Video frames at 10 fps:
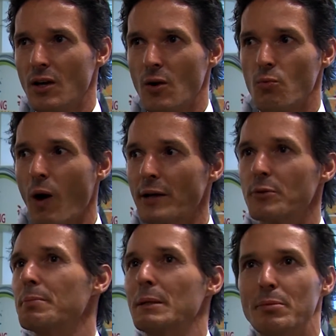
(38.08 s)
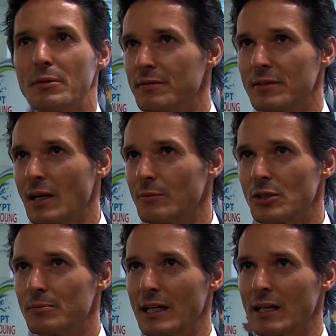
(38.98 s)
Why do people even come to
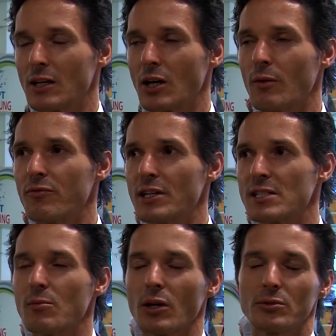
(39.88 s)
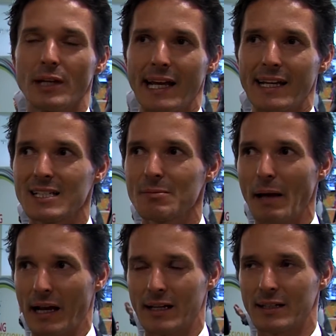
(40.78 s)
a medical conference and what do they
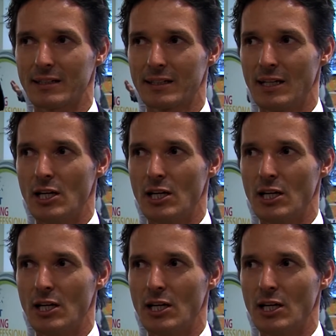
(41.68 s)
expect?